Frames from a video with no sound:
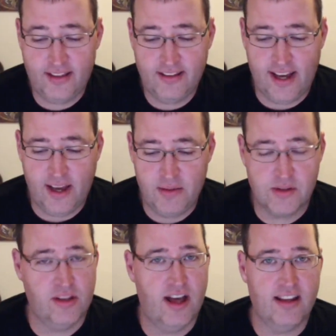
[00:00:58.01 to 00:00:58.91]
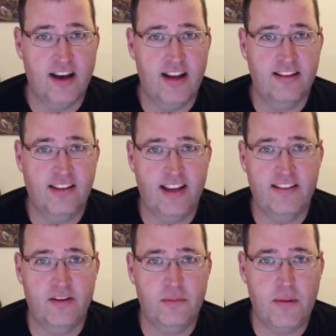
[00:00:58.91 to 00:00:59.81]
There's a lot of
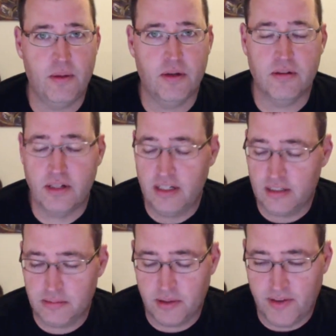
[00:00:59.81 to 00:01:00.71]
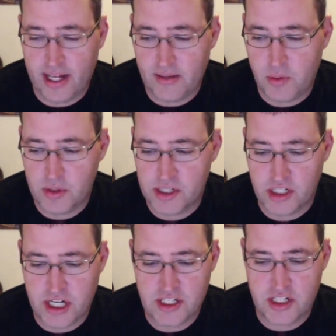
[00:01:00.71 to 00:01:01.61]
content, and people are providing more
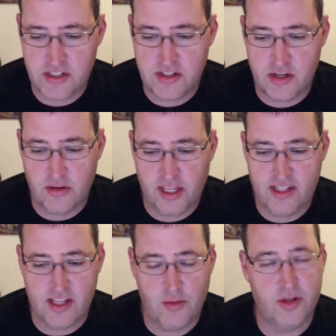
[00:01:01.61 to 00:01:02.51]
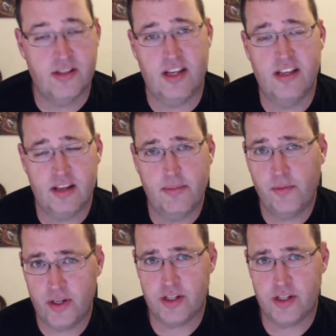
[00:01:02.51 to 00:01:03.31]
suggestions and things they want to see, some of which